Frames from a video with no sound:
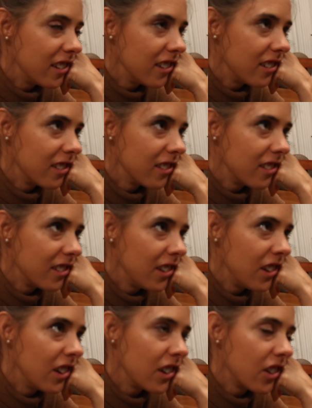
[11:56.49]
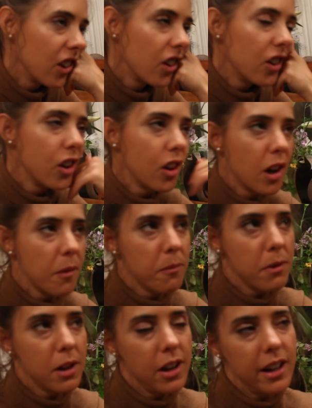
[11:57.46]
No. You look so cute.
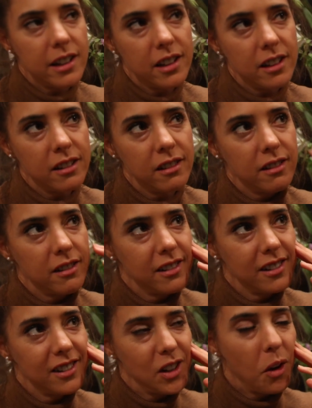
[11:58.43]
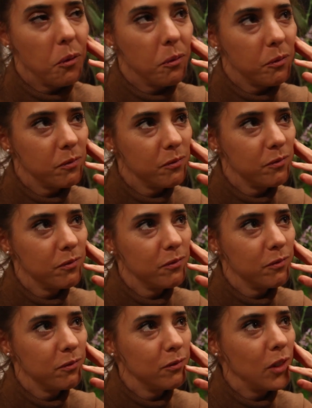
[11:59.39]
Come put your no. head in. No. Nope.